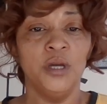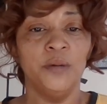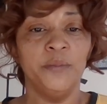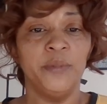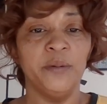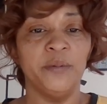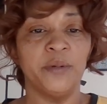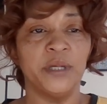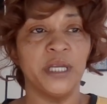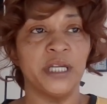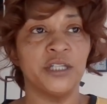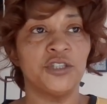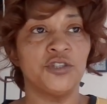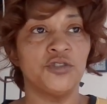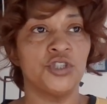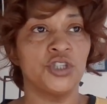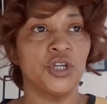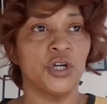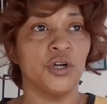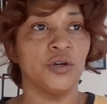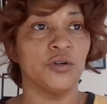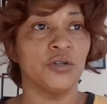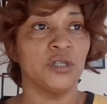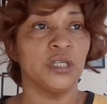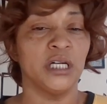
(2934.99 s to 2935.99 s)
People that you
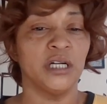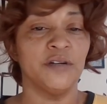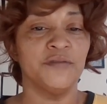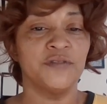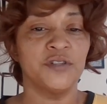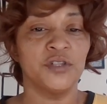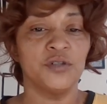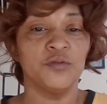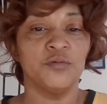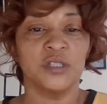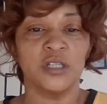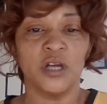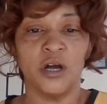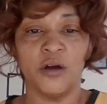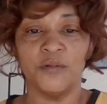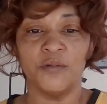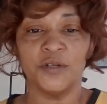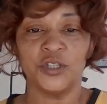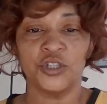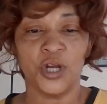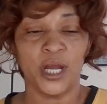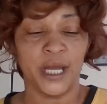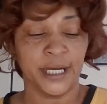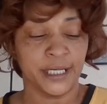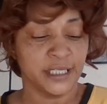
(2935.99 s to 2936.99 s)
showed love to was
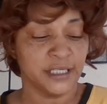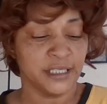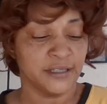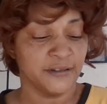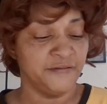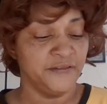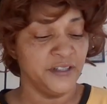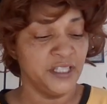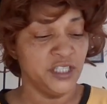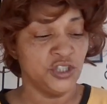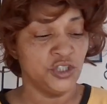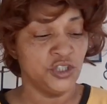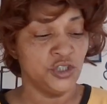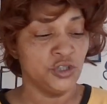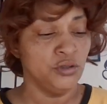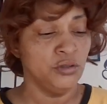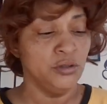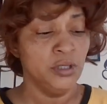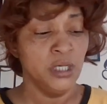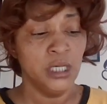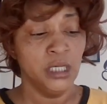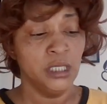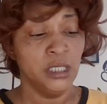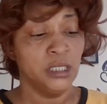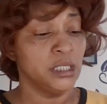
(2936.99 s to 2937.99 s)
always trying to defeat you.